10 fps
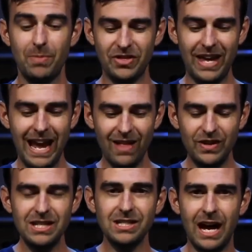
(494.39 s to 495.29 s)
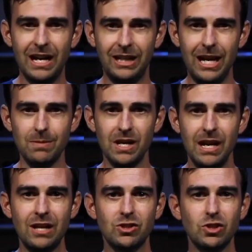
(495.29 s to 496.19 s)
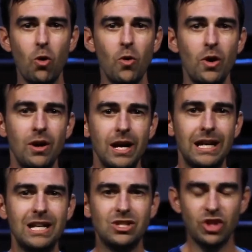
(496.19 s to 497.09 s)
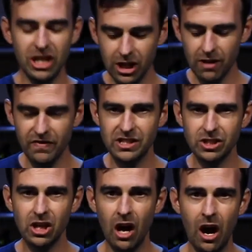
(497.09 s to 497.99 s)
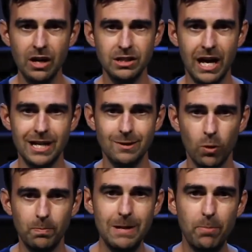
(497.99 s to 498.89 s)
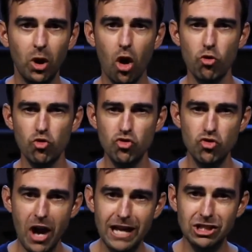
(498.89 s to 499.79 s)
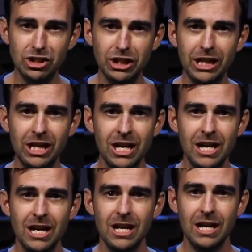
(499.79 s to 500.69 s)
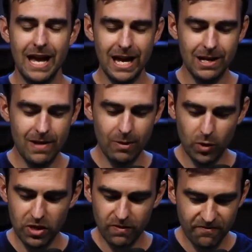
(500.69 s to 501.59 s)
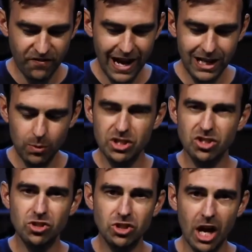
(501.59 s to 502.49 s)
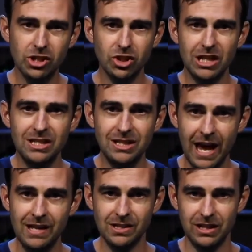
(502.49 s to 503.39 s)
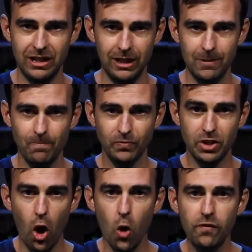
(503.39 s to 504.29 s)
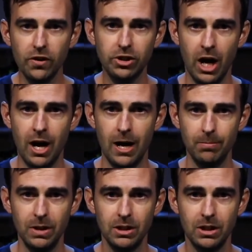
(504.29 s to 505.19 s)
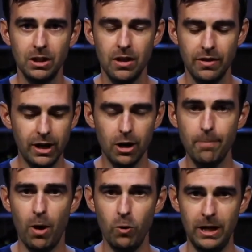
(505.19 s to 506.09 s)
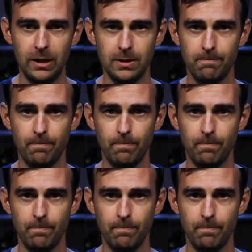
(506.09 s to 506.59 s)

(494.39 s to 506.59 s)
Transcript: But they had these kind of games. And so he's thinking of this contest where people are wrestling and with fighting with such intensity to overcome their opponent.